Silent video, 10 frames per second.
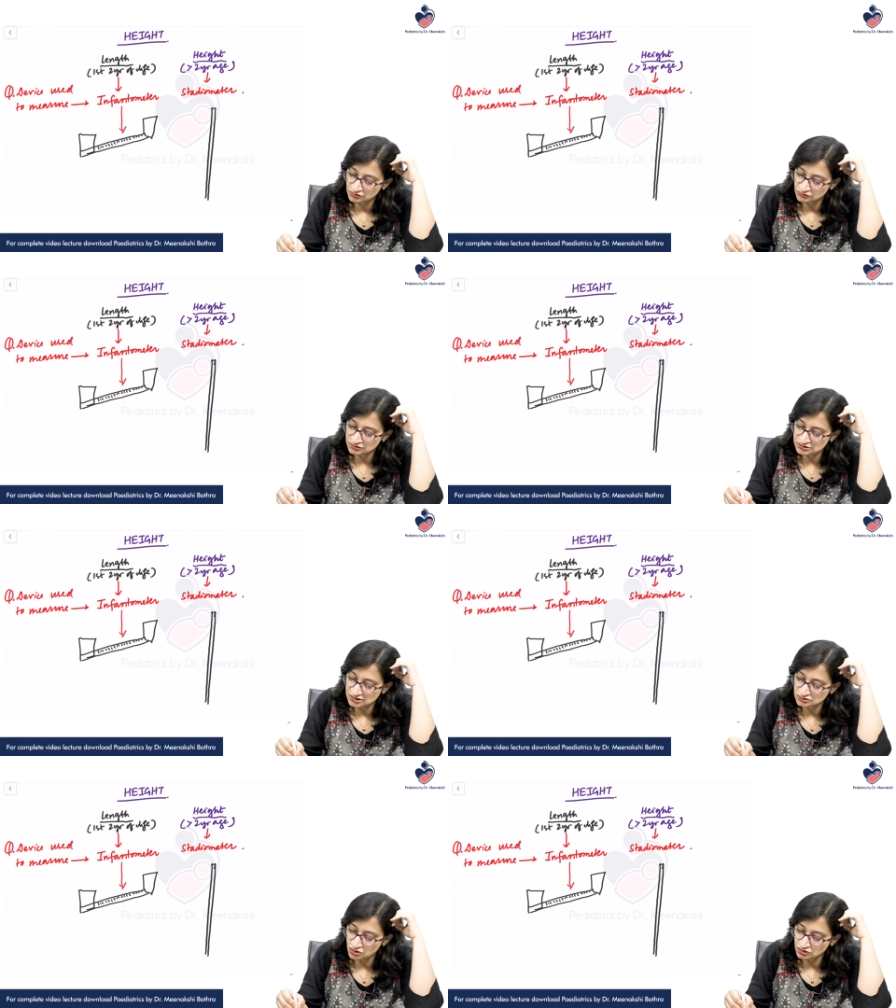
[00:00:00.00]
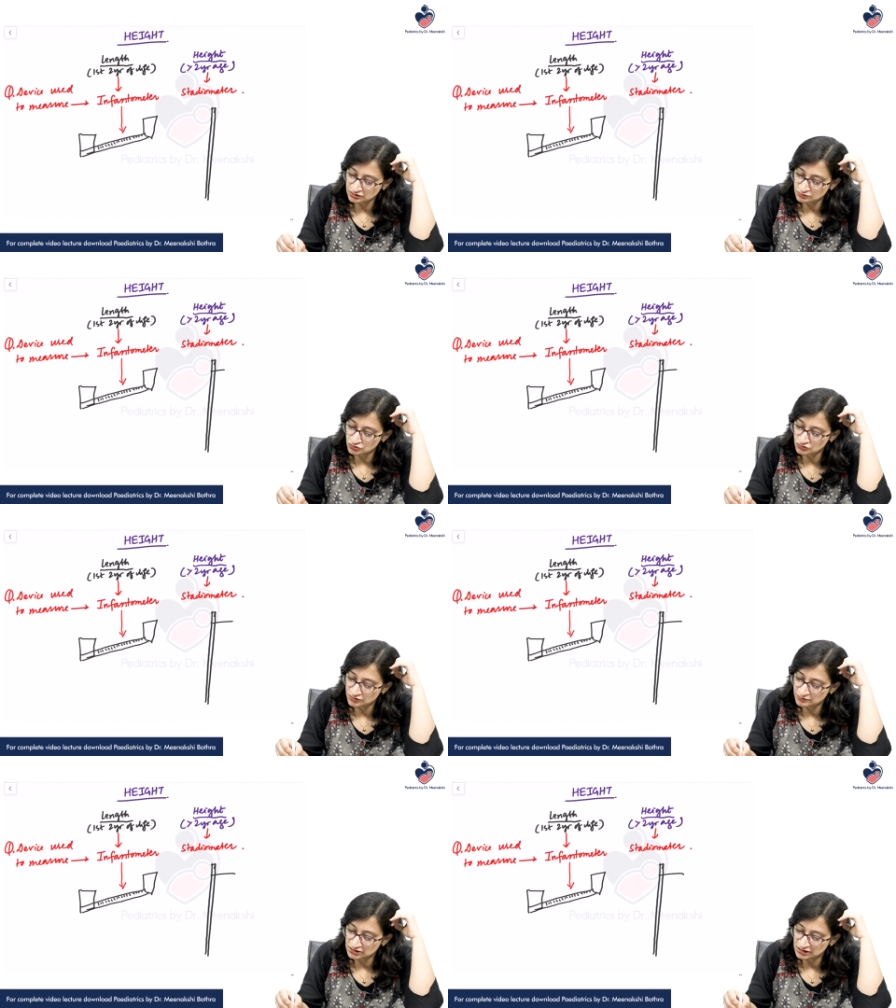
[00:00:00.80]
Which has got a
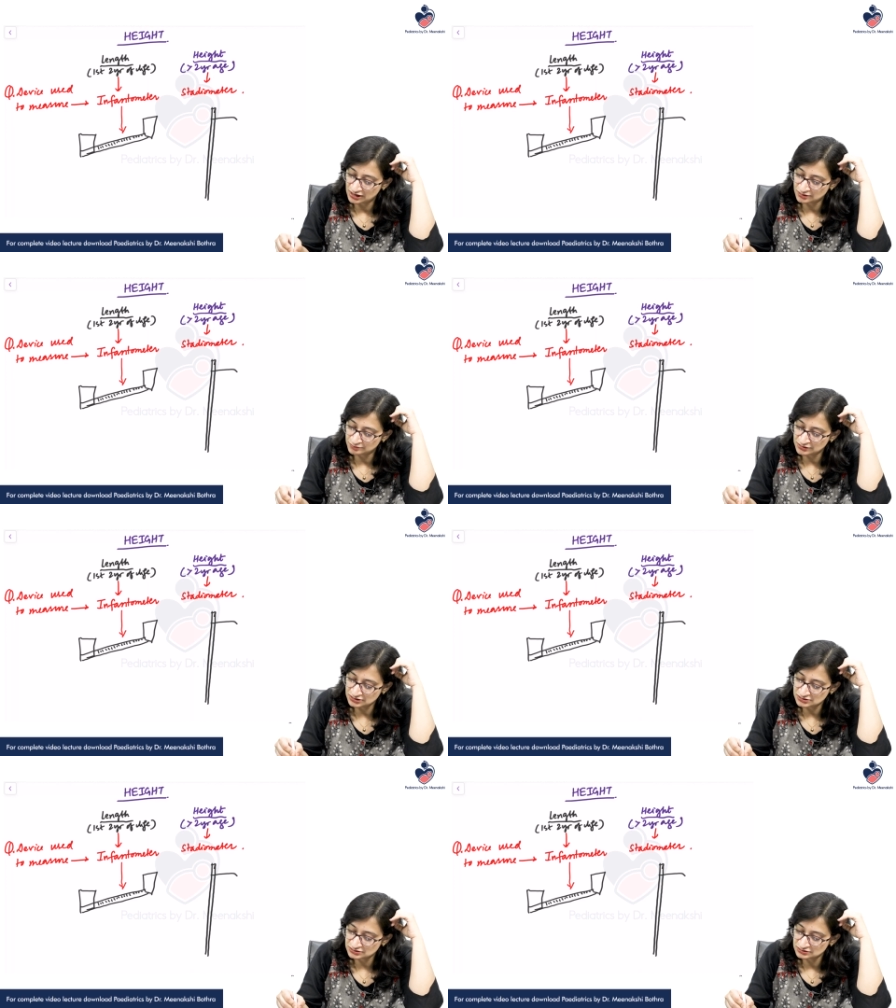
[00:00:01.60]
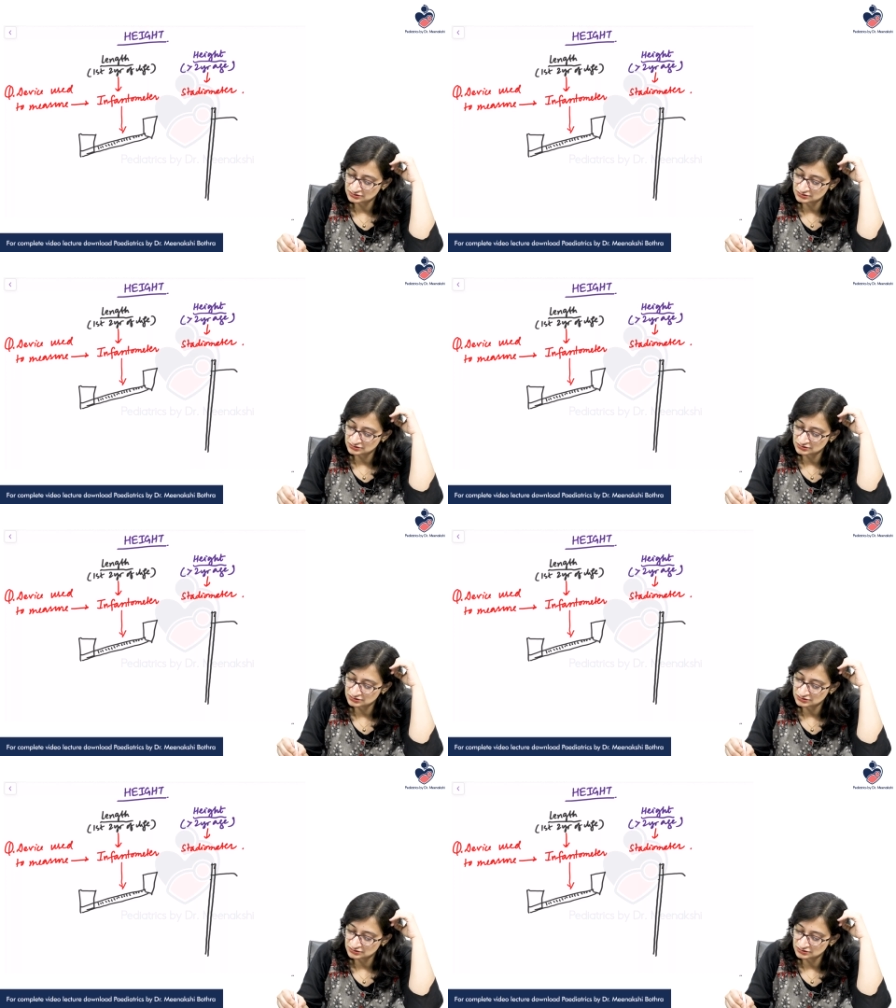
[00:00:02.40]
movable headpiece